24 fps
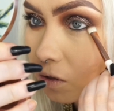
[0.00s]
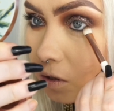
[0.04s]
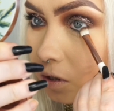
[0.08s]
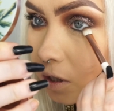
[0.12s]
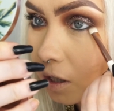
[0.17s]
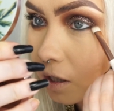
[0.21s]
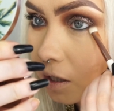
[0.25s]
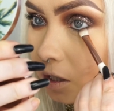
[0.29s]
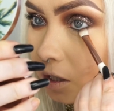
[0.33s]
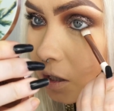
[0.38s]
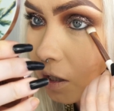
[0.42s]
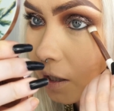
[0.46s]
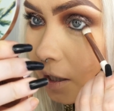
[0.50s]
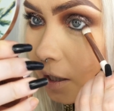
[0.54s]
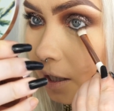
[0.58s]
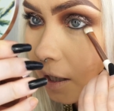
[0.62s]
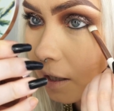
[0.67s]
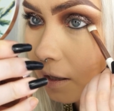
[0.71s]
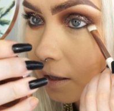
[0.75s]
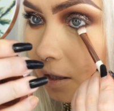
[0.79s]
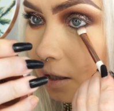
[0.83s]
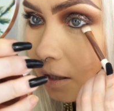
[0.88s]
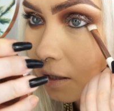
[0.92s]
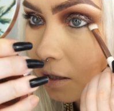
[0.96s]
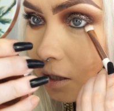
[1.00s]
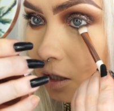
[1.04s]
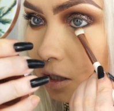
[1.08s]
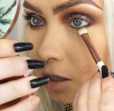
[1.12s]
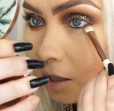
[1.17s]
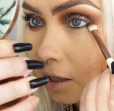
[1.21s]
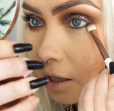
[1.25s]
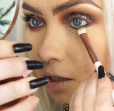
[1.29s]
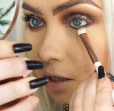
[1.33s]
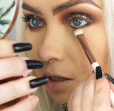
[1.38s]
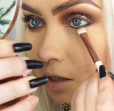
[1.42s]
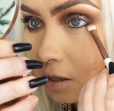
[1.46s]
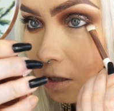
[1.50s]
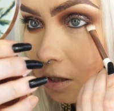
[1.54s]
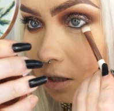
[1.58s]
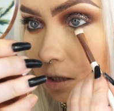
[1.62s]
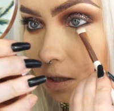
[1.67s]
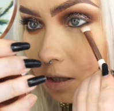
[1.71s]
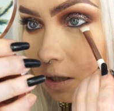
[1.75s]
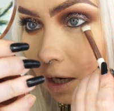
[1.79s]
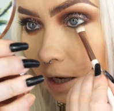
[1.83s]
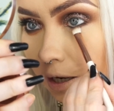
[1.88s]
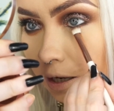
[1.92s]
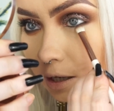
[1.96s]
trying to get this shade just as
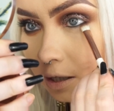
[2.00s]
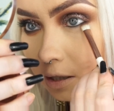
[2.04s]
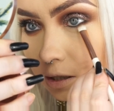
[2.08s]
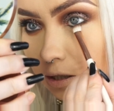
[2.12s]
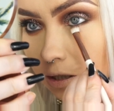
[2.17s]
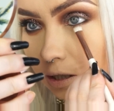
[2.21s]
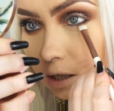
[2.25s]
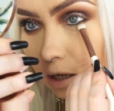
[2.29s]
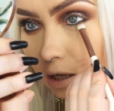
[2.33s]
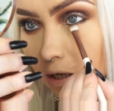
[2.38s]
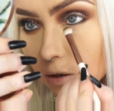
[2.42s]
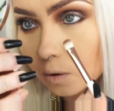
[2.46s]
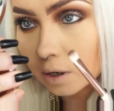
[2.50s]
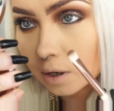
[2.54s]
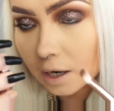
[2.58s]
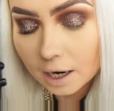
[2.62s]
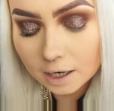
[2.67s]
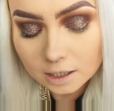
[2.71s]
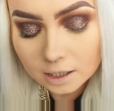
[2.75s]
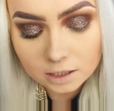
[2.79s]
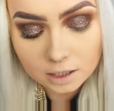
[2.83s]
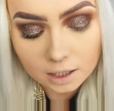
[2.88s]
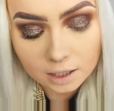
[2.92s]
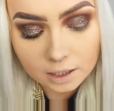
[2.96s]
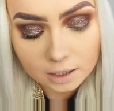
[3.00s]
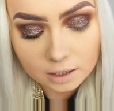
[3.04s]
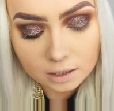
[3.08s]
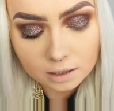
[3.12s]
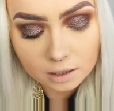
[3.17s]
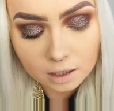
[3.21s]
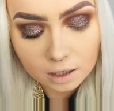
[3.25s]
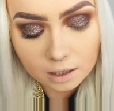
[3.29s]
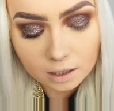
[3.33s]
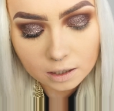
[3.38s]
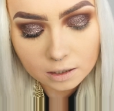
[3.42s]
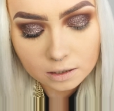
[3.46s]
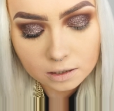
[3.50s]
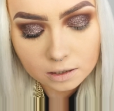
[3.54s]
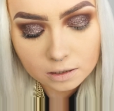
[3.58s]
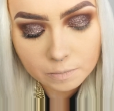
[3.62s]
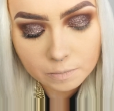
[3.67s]
tight to that lower lash line as